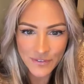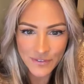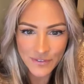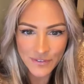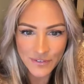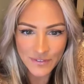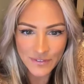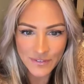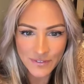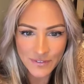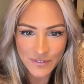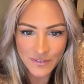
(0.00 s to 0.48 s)

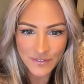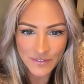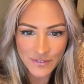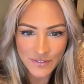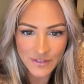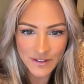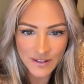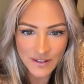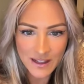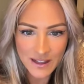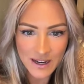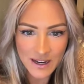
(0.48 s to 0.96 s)
For
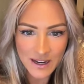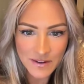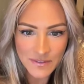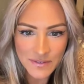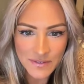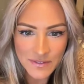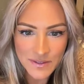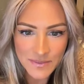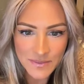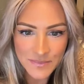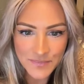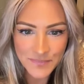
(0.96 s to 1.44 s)
the
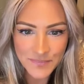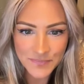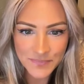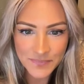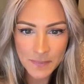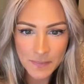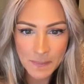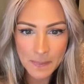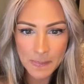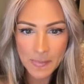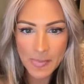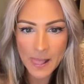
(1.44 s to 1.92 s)
lives.
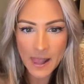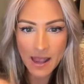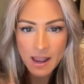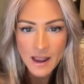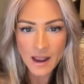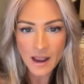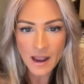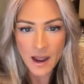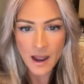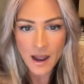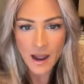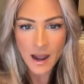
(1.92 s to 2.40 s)

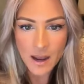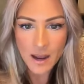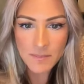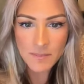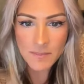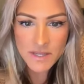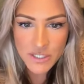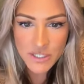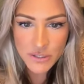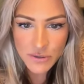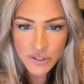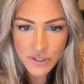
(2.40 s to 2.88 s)

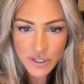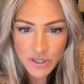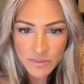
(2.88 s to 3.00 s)
Mr.